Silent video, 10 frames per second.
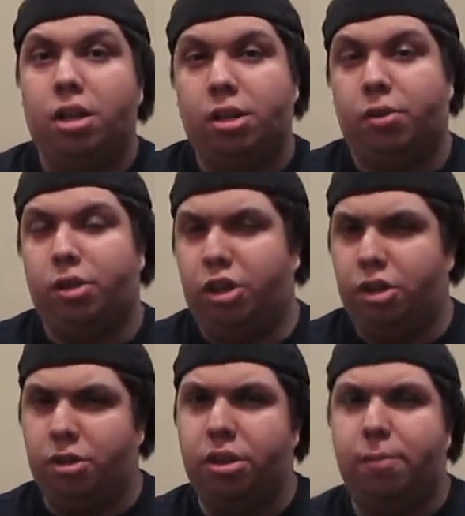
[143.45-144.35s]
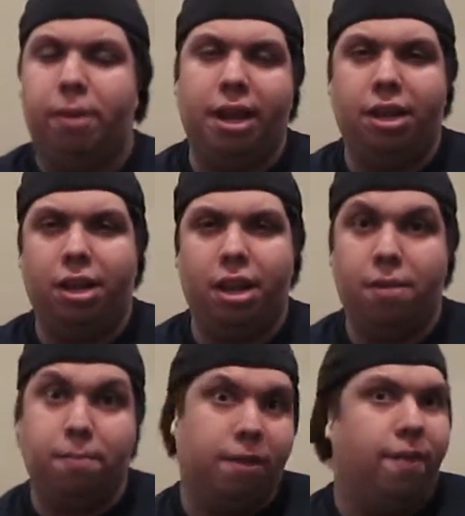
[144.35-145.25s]
So you're used to playing
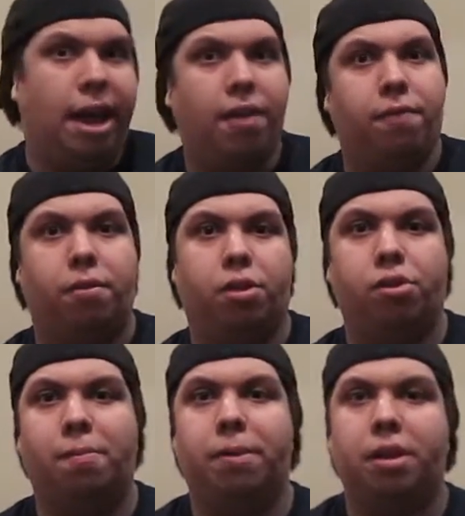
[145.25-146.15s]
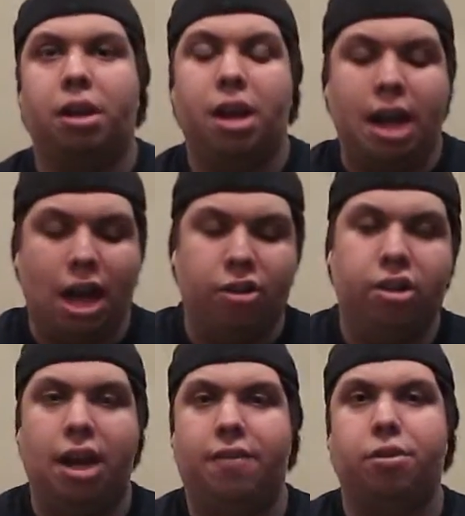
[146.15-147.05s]
in B flat for the trumpet, now you're
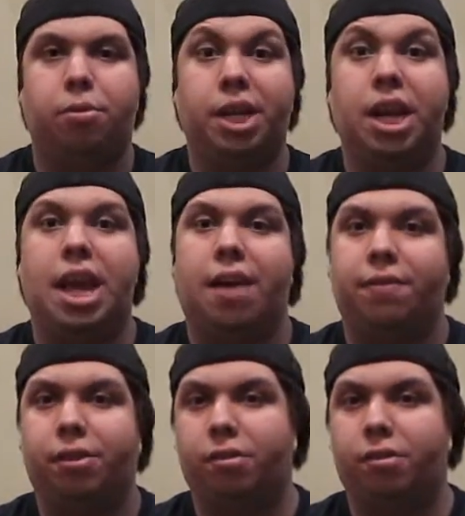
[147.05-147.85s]
going to have to read an F.